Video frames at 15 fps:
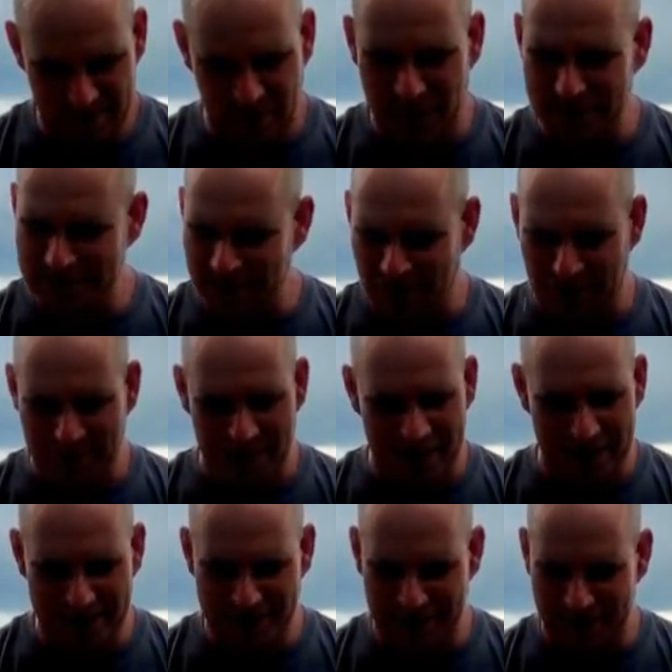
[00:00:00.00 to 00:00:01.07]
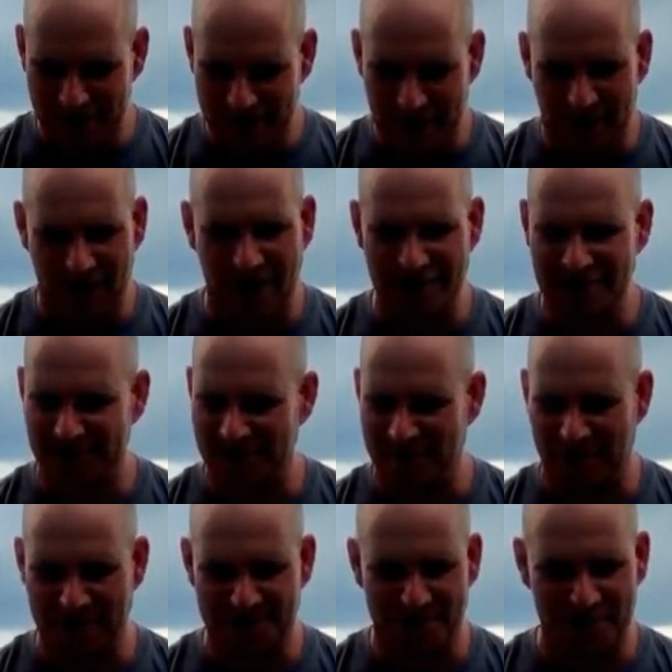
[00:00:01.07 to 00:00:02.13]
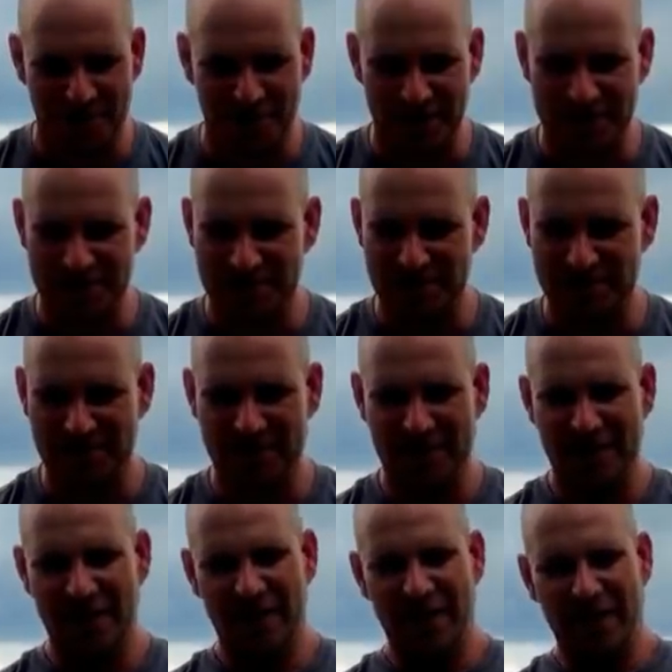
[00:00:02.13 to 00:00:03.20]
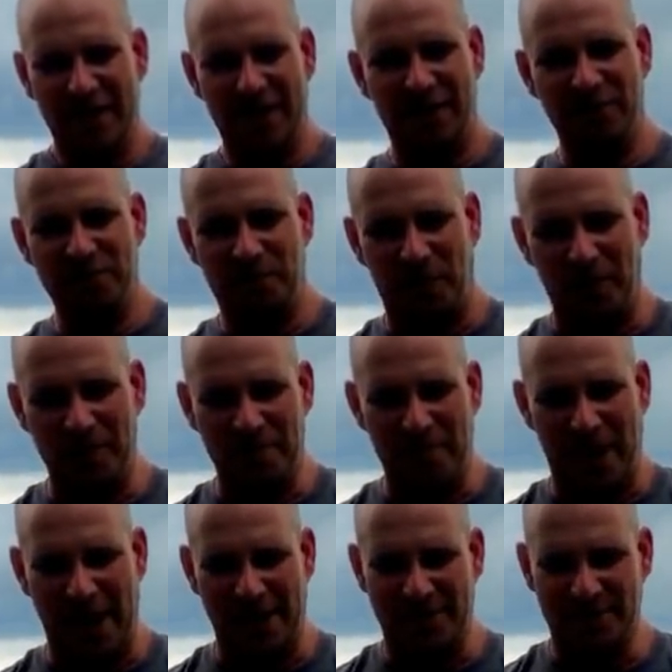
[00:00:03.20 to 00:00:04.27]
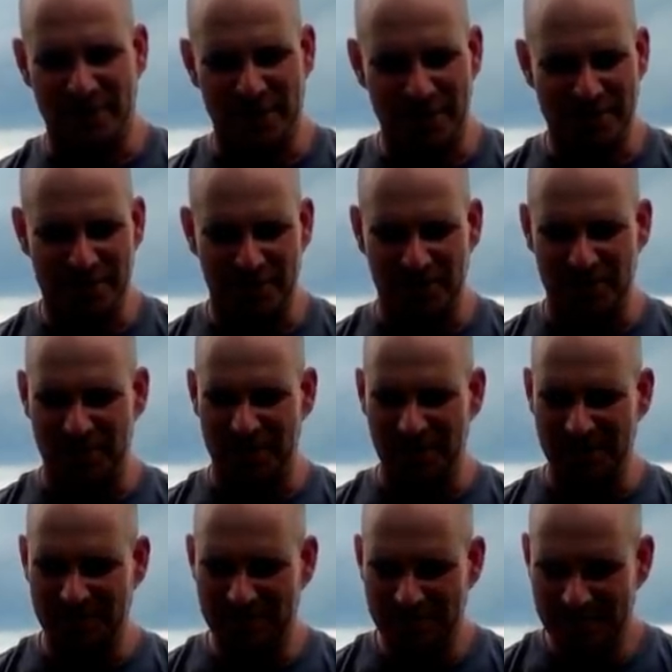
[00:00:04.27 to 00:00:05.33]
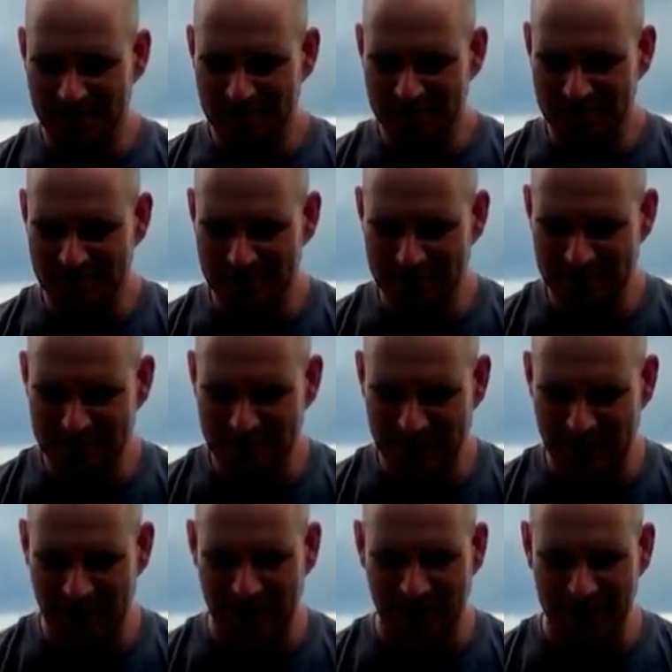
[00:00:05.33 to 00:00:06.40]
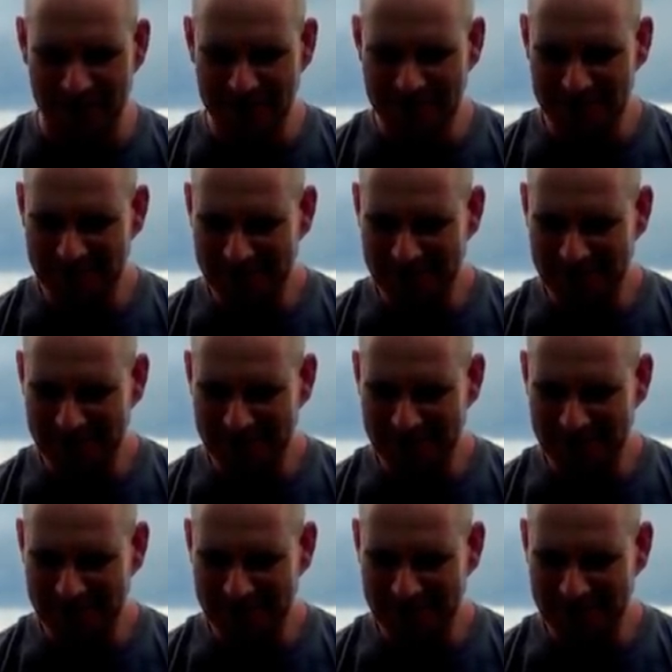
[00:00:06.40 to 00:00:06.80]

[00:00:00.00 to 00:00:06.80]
we tormented each other constantly about trucks. He was part of the Mack truck school, you know.